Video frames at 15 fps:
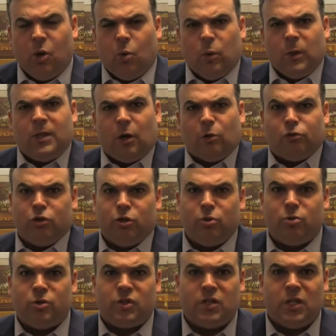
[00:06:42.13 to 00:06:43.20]
without
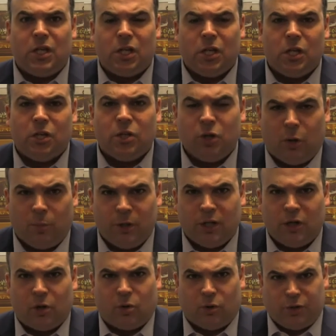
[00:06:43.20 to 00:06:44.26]
you see your
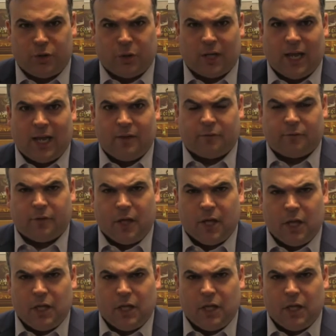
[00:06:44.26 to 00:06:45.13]
miracle in your life.